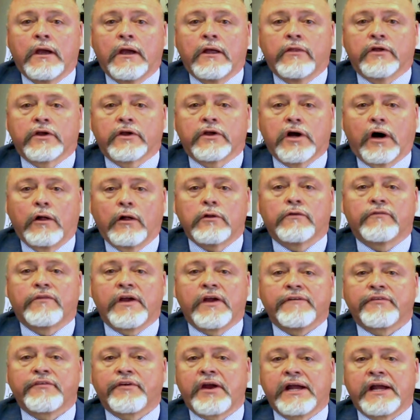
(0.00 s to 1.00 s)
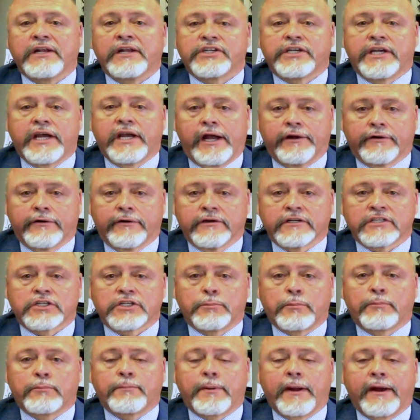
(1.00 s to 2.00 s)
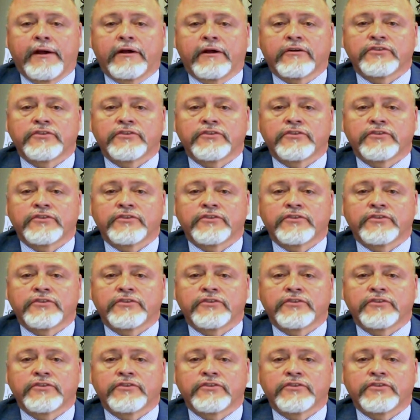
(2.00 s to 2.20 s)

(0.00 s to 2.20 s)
The goal of every educator is to prepare